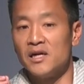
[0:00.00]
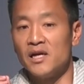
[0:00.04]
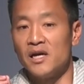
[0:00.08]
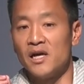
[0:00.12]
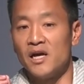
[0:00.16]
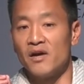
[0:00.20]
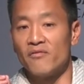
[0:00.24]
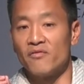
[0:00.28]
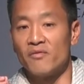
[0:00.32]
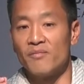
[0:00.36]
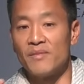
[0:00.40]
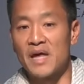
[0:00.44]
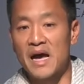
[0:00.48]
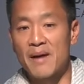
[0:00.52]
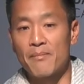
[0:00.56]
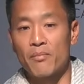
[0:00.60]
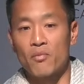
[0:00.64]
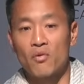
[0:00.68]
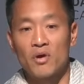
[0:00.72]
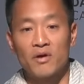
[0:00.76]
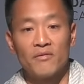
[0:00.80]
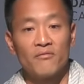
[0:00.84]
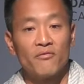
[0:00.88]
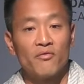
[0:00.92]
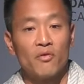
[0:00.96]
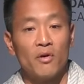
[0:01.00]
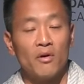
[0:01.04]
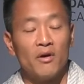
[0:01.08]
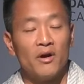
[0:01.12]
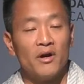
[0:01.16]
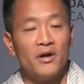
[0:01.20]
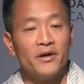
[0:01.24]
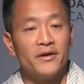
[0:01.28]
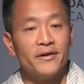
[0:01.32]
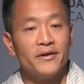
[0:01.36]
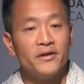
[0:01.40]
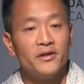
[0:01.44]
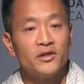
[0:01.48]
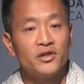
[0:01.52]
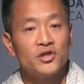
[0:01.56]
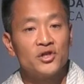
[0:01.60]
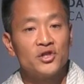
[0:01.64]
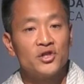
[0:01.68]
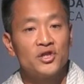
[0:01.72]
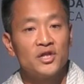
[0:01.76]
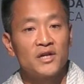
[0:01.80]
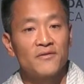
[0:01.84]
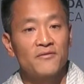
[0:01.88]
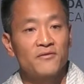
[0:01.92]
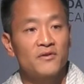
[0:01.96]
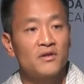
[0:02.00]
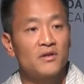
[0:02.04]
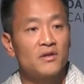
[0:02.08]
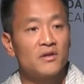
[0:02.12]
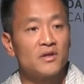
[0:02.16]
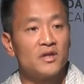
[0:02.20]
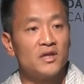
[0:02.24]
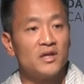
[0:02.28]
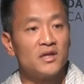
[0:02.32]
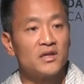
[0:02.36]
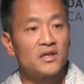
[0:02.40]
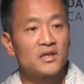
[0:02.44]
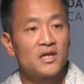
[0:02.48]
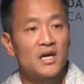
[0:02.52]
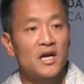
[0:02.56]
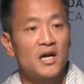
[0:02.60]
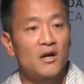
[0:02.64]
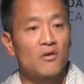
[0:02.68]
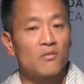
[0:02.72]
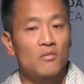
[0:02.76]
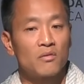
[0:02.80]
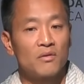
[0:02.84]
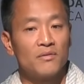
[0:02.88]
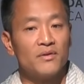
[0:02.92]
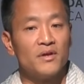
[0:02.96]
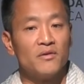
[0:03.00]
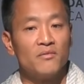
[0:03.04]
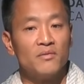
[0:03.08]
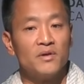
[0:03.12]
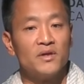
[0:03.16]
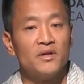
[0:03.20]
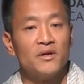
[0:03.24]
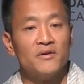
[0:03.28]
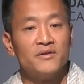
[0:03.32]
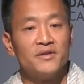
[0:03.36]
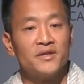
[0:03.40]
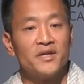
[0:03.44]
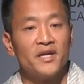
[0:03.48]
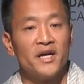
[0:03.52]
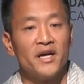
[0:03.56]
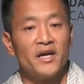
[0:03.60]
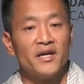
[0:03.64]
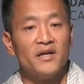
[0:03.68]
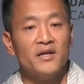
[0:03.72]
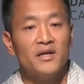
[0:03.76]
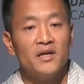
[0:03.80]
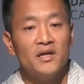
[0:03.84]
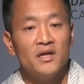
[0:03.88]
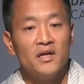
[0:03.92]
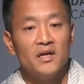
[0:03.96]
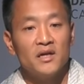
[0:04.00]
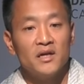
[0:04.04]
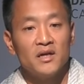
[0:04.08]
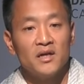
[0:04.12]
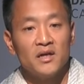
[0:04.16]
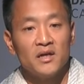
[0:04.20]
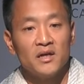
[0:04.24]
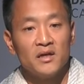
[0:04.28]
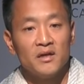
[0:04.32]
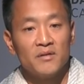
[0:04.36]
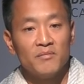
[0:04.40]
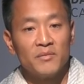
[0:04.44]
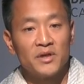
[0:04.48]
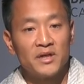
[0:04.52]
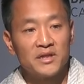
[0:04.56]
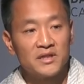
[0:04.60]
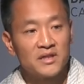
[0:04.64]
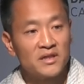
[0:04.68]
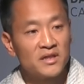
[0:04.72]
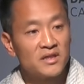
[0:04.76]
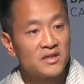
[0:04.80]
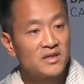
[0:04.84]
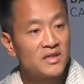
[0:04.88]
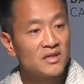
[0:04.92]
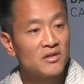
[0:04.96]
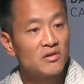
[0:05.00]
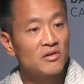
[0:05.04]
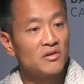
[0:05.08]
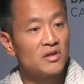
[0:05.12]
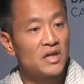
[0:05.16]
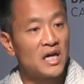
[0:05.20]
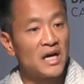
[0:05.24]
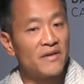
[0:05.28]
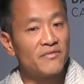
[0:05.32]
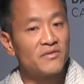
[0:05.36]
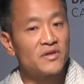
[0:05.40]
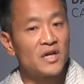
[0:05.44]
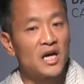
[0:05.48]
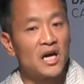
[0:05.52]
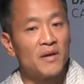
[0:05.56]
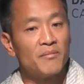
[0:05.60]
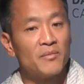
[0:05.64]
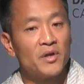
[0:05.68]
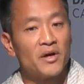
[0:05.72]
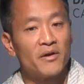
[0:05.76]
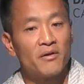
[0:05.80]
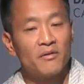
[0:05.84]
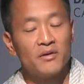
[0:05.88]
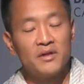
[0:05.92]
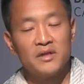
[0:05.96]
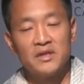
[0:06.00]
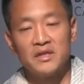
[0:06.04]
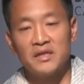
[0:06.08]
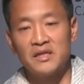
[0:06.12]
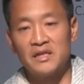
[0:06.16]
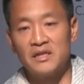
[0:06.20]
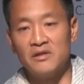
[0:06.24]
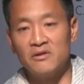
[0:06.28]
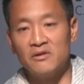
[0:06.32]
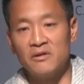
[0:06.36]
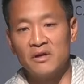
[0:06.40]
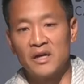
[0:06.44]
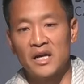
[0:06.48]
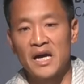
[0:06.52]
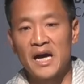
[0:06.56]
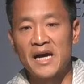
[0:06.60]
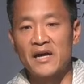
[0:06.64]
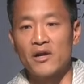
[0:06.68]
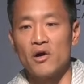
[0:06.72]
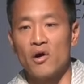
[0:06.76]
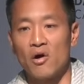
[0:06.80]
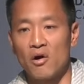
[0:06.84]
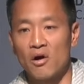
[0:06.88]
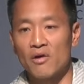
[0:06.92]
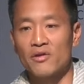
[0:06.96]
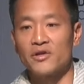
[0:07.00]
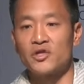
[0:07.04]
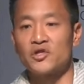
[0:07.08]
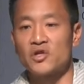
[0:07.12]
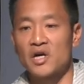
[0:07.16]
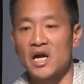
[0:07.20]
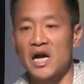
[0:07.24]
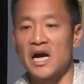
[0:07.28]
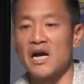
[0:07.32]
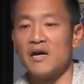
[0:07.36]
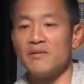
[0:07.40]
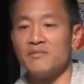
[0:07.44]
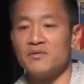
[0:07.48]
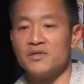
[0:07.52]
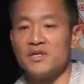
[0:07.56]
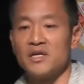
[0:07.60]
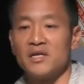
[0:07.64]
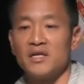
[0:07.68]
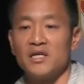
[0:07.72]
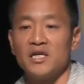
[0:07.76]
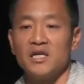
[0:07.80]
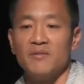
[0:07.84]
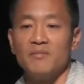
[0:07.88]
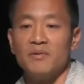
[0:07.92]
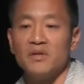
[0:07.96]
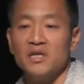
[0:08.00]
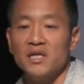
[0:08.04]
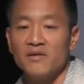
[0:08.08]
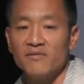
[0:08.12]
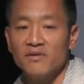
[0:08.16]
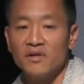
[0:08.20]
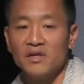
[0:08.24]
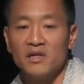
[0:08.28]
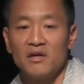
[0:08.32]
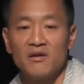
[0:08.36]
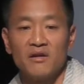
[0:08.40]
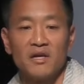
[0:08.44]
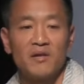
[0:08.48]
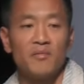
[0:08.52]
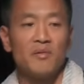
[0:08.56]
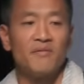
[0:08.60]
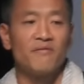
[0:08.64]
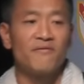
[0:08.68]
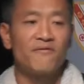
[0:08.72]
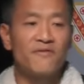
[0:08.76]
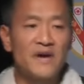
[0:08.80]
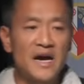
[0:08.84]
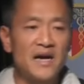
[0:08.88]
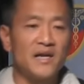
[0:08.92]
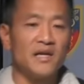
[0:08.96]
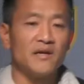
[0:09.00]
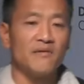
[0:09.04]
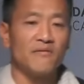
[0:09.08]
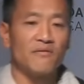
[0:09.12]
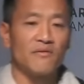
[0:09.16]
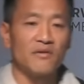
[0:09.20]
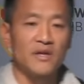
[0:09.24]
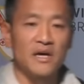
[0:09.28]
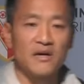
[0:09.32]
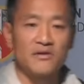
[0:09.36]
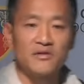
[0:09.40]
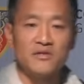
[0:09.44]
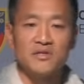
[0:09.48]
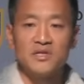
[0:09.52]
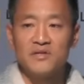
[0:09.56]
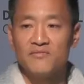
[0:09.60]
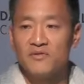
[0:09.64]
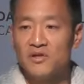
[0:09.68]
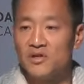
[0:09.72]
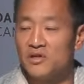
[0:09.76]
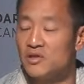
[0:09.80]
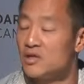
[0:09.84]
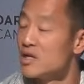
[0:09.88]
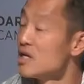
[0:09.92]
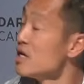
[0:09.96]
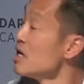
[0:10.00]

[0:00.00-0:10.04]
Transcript: And from that point forward, shifted the entire world that we know today. Because in a single lifetime, not only did he unite all the tribes that he had been living near, that had been fighting for thousands of years,